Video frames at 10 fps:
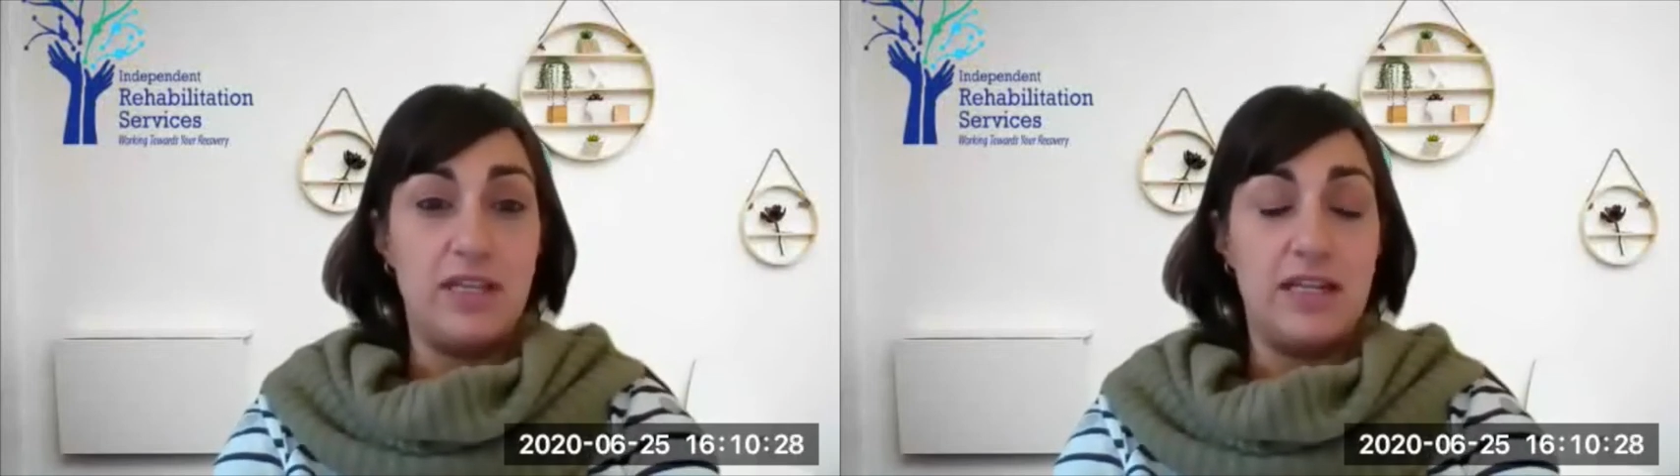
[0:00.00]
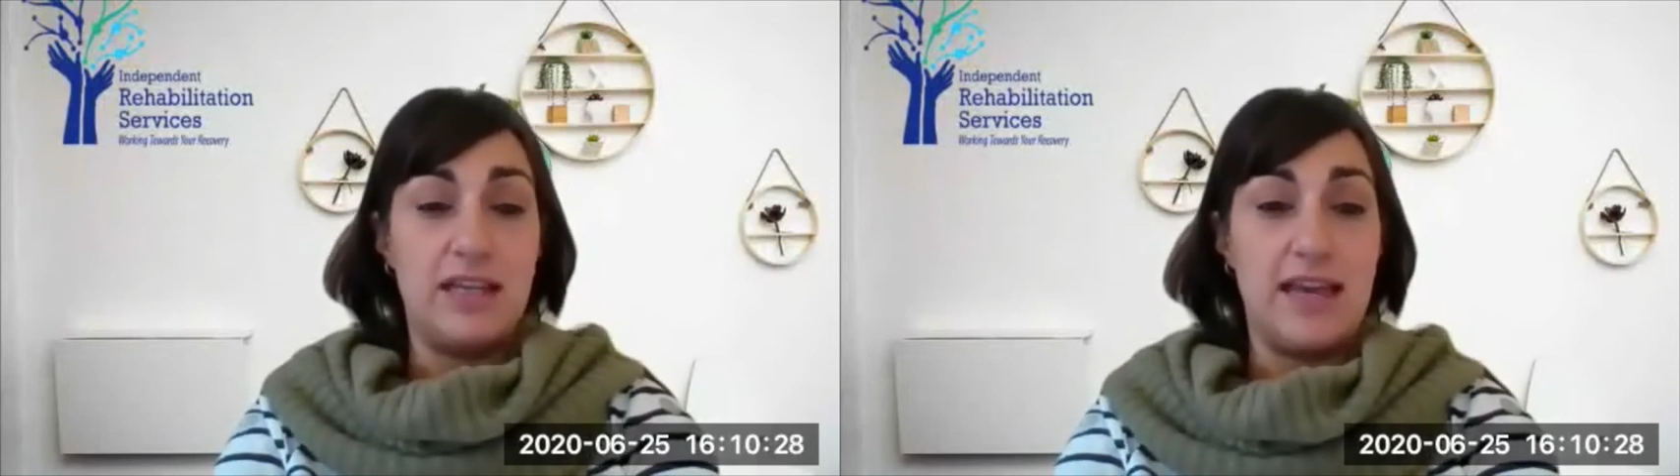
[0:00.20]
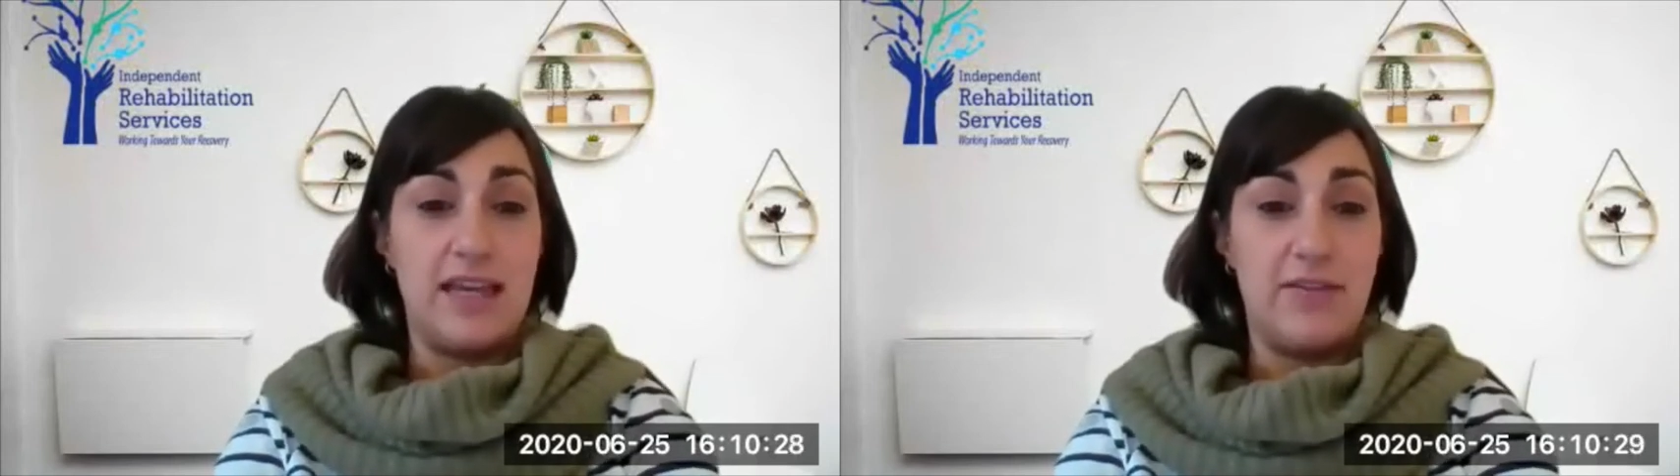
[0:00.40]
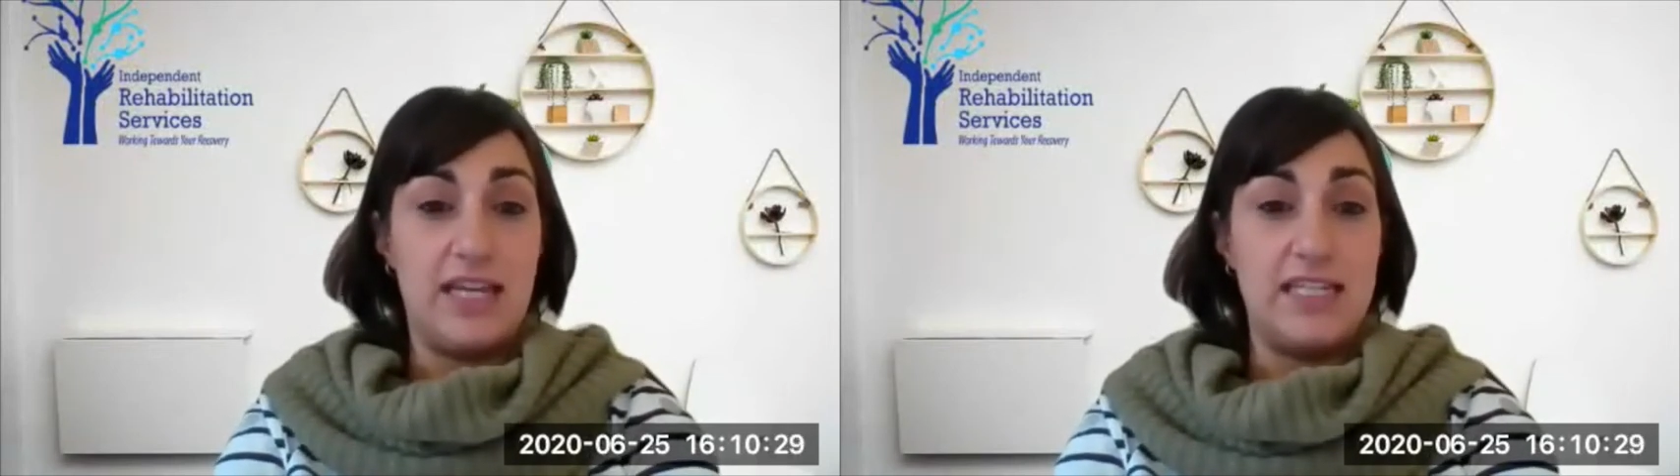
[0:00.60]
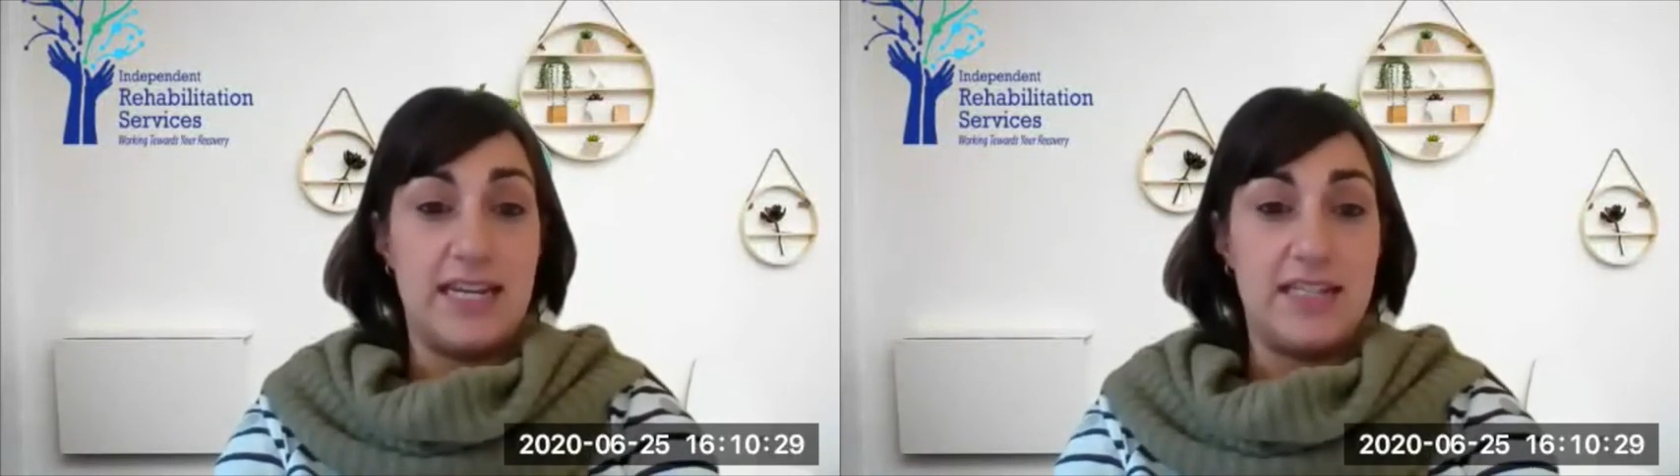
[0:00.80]
and give it
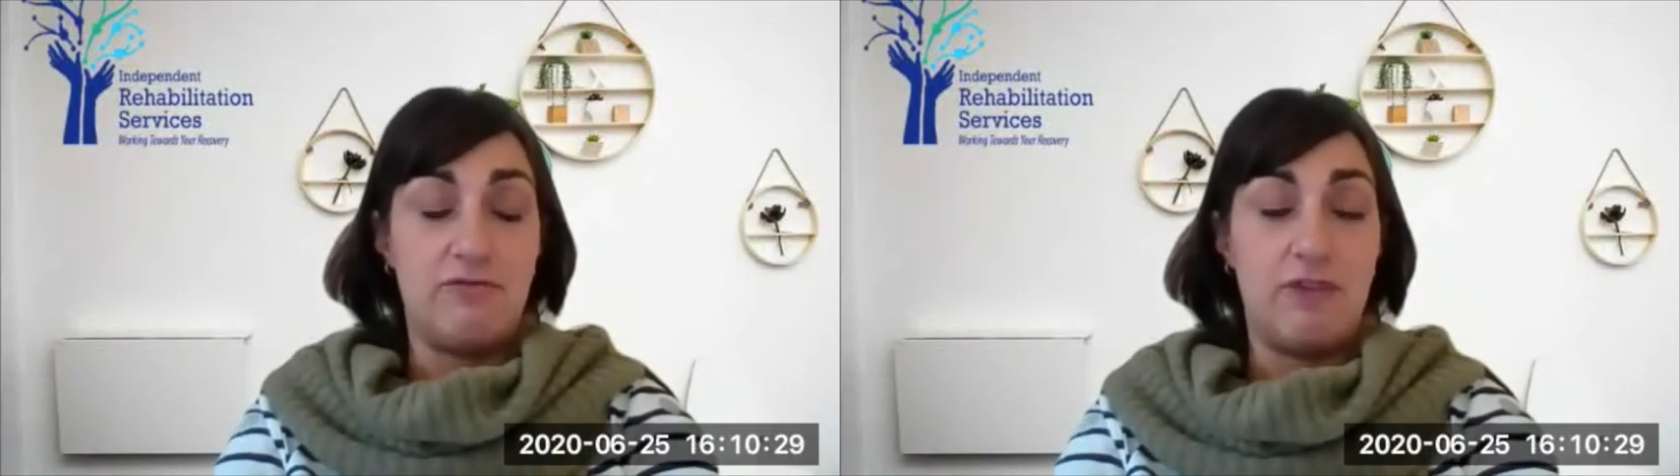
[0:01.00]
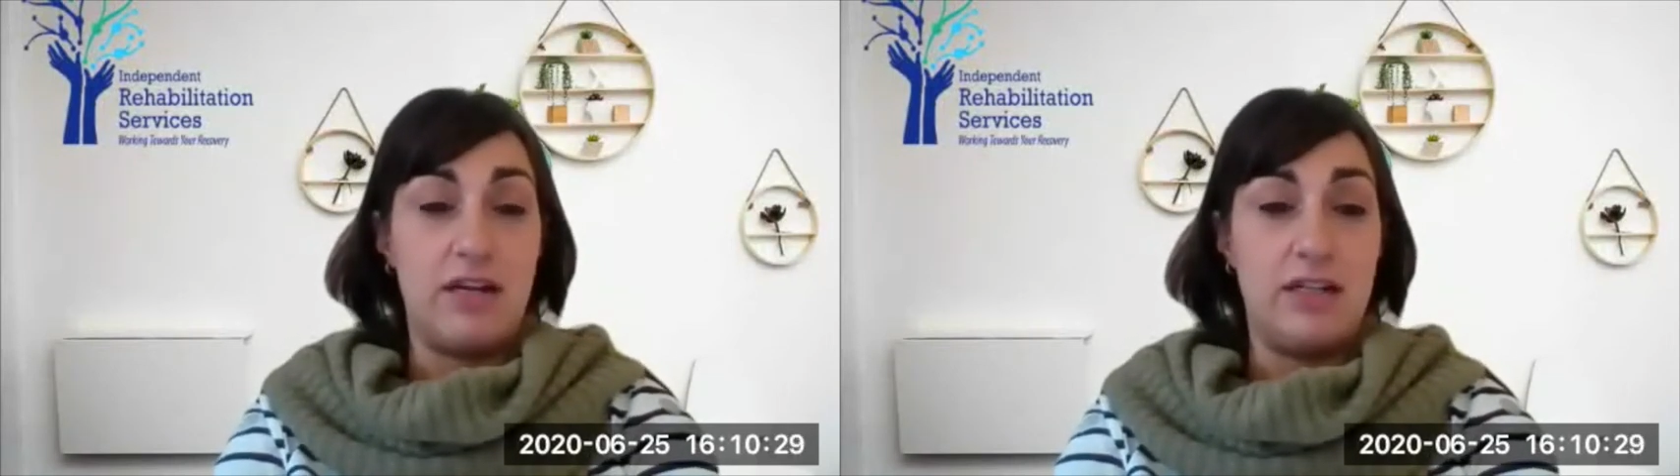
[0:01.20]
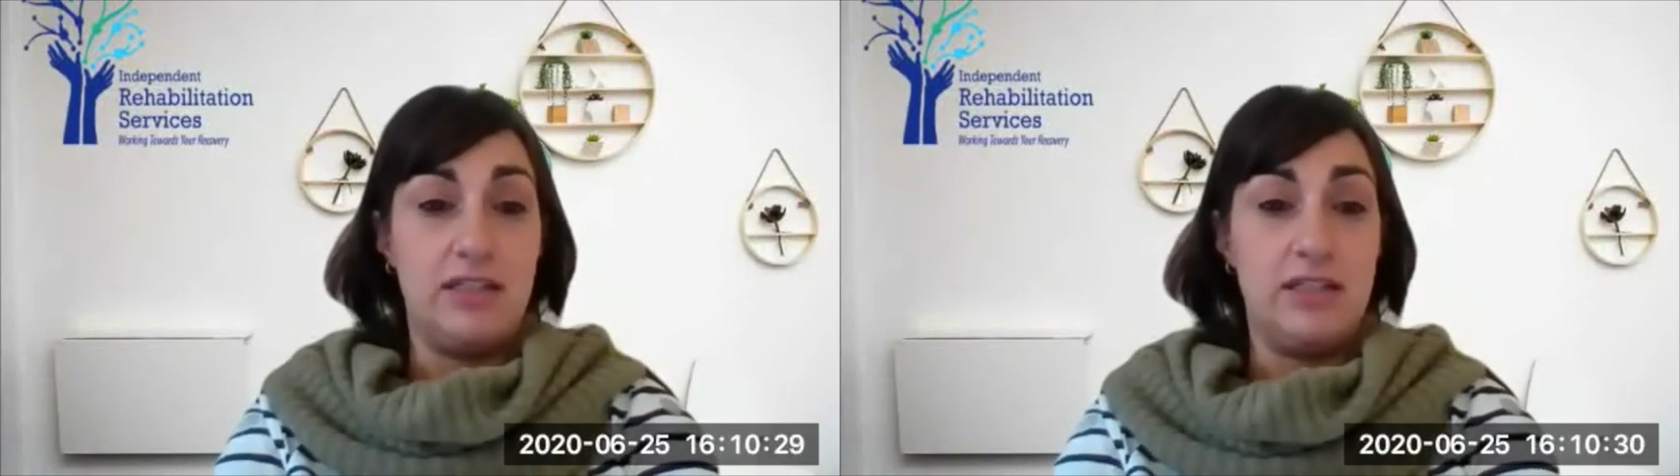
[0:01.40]
a test run?